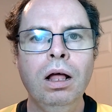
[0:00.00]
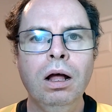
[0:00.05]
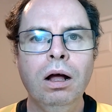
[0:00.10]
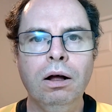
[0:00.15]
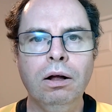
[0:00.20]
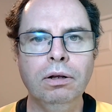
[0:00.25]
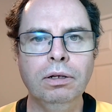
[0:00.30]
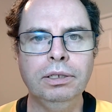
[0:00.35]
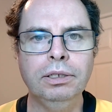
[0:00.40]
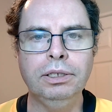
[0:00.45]

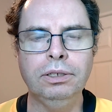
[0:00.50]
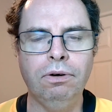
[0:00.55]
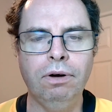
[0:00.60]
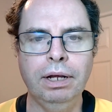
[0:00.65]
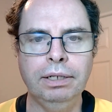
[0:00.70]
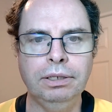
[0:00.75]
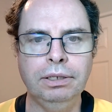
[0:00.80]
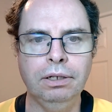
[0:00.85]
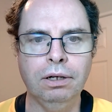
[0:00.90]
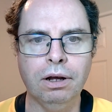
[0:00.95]
Ulster
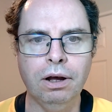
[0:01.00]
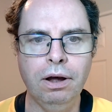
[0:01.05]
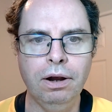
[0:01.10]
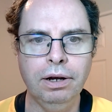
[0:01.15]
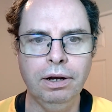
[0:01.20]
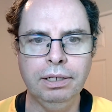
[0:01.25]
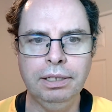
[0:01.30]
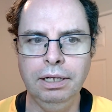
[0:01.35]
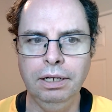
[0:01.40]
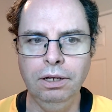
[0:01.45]
at Connacht
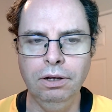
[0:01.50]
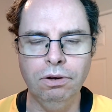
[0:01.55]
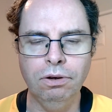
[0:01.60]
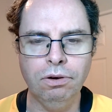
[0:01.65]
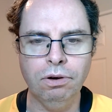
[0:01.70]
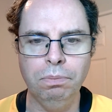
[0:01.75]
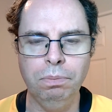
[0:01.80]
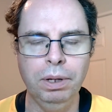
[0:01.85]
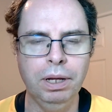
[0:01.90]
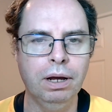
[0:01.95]
in the other
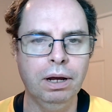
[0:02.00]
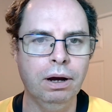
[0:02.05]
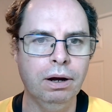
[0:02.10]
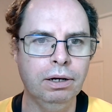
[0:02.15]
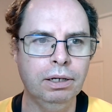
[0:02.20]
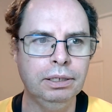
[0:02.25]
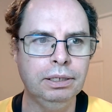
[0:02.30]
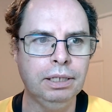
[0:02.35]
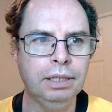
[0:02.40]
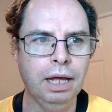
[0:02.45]
big
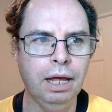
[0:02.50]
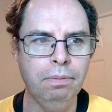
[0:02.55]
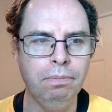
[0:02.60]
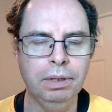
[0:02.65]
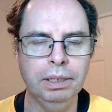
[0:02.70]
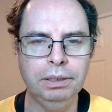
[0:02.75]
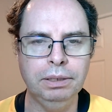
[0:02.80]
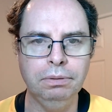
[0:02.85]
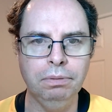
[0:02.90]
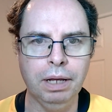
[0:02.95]
Irish game this
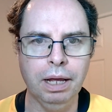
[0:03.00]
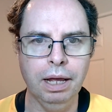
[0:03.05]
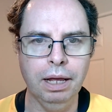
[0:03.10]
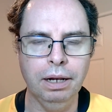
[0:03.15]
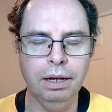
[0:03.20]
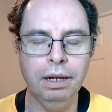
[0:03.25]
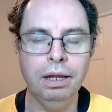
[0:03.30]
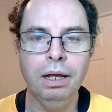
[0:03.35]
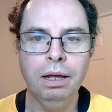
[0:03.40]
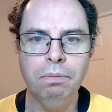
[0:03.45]
weekend.
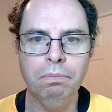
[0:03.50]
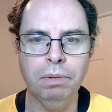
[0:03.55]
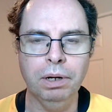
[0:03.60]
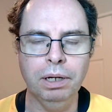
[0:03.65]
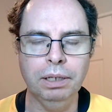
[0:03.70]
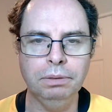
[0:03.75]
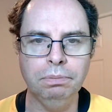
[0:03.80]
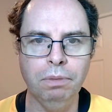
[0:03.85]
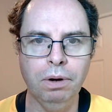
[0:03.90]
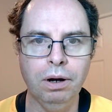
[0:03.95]
My name's
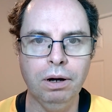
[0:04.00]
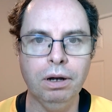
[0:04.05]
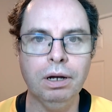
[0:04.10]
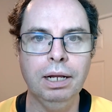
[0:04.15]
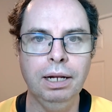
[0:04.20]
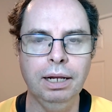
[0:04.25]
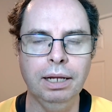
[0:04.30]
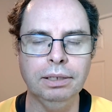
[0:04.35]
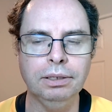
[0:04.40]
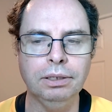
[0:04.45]
Mark,
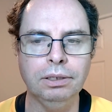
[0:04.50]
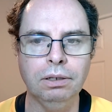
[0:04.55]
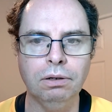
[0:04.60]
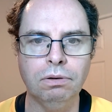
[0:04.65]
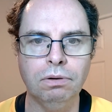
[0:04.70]
let's talk